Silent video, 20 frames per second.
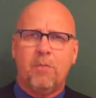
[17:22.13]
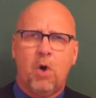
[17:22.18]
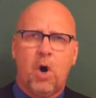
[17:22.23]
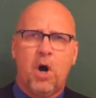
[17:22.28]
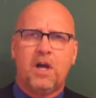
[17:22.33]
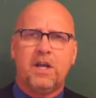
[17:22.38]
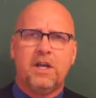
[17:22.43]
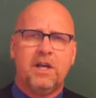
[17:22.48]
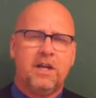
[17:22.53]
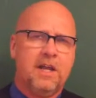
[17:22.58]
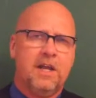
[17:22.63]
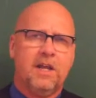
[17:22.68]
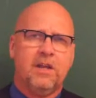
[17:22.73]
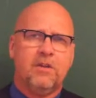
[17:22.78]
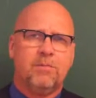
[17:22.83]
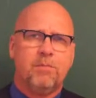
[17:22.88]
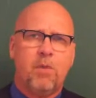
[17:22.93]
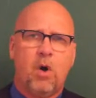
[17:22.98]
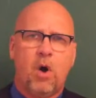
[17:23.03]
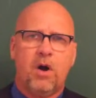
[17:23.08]
marketing
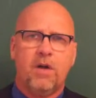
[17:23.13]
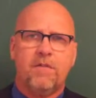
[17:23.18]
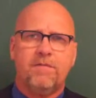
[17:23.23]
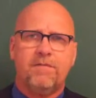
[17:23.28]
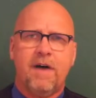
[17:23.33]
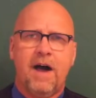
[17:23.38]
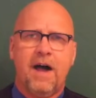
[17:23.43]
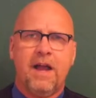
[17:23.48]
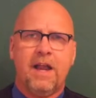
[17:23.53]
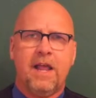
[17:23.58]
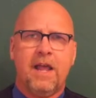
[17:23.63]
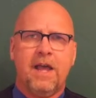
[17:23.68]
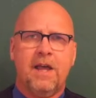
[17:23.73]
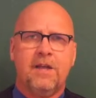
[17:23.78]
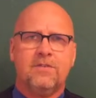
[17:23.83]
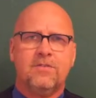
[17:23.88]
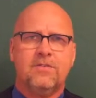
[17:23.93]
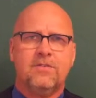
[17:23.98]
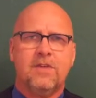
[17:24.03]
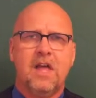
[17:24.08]
as part of
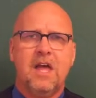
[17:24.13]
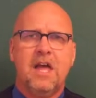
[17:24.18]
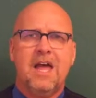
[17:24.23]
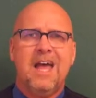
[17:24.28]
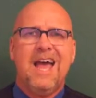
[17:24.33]
finance,